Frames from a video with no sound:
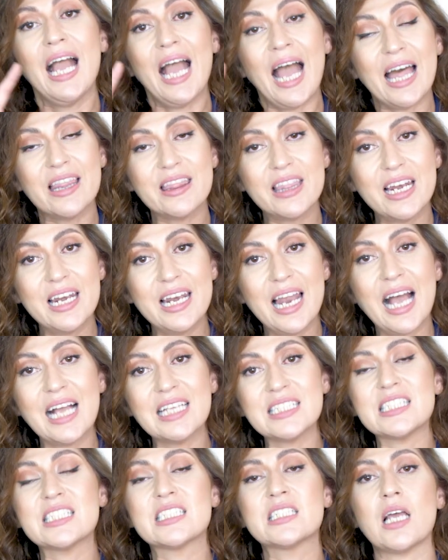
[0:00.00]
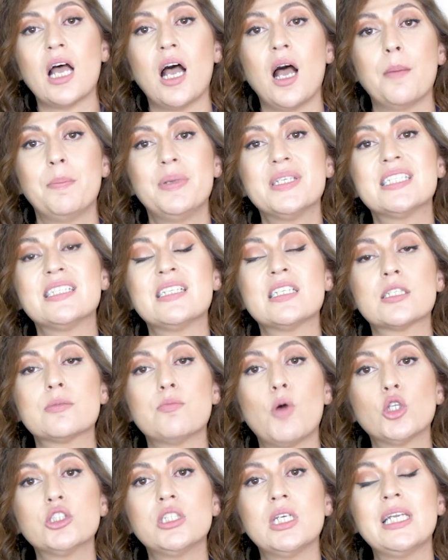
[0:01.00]
And the last business
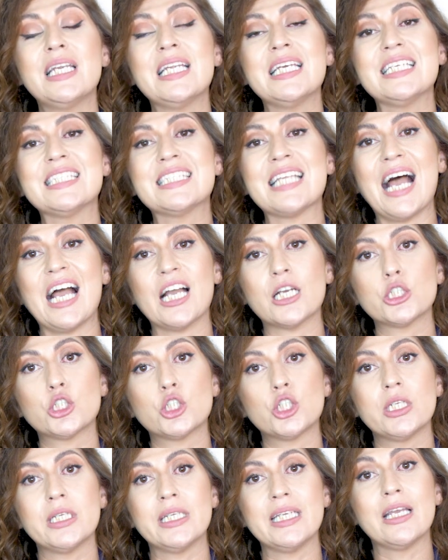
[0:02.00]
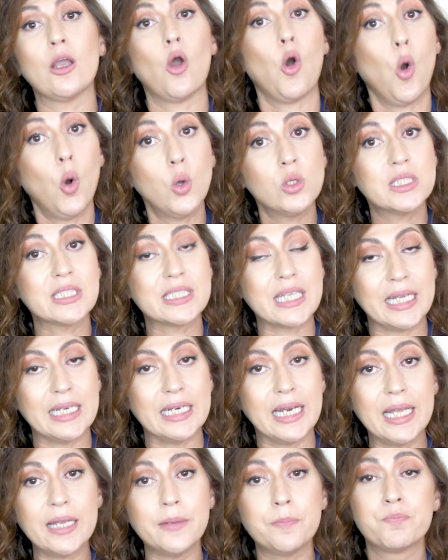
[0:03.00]
model is actually
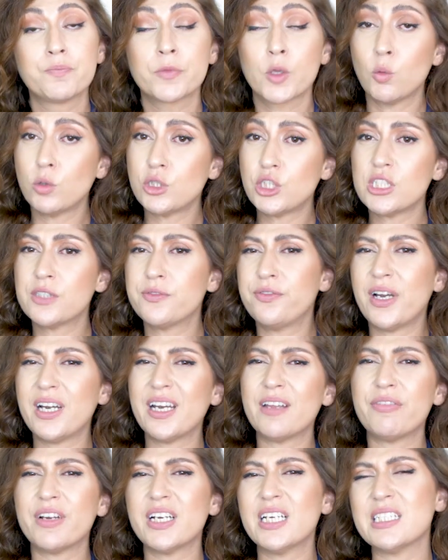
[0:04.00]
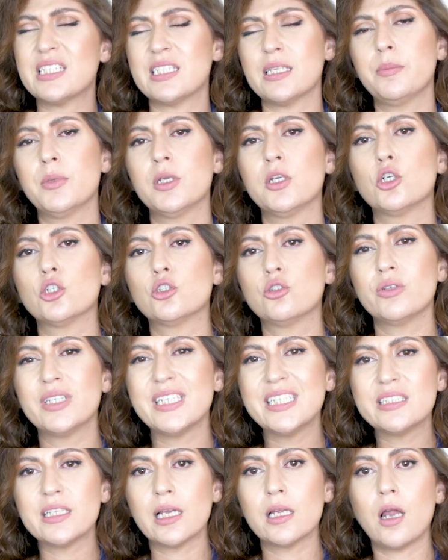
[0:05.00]
wholesaling, which is very, very similar to
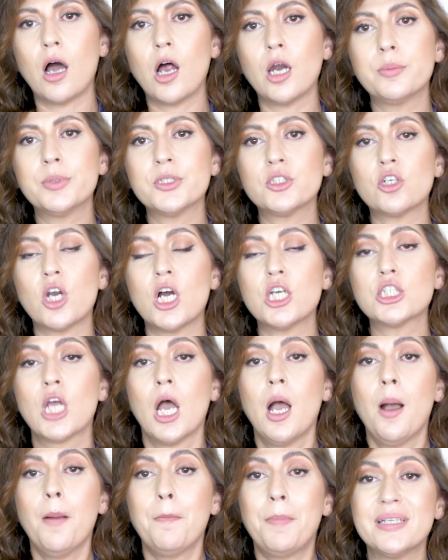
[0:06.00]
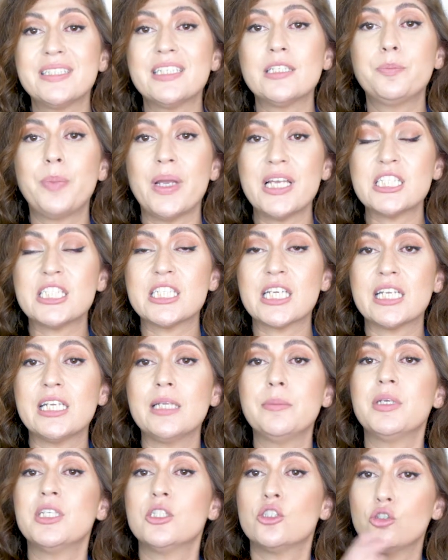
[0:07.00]
retail arbitrage, but it
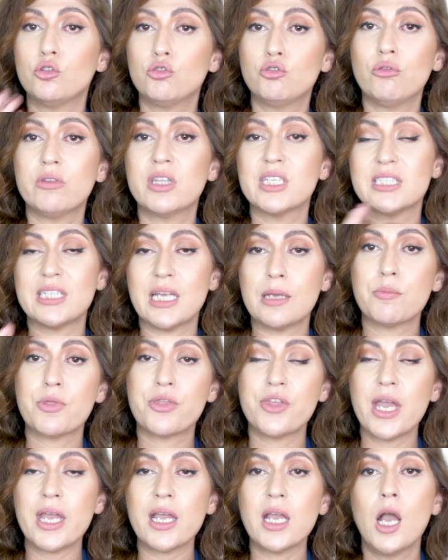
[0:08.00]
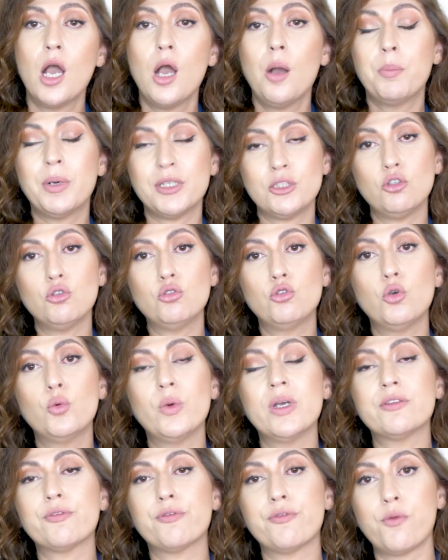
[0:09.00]
basically means you do the same thing, but you do
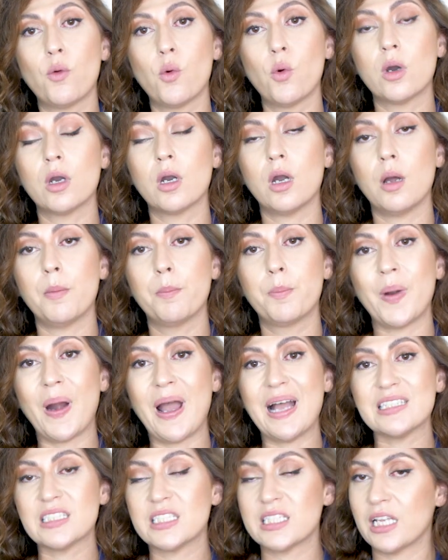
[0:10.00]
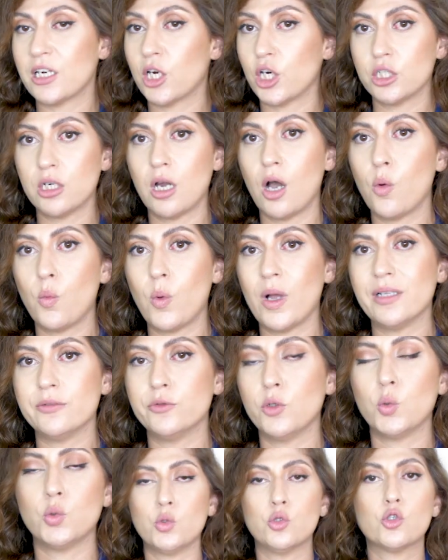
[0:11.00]
it for brands that are not well known.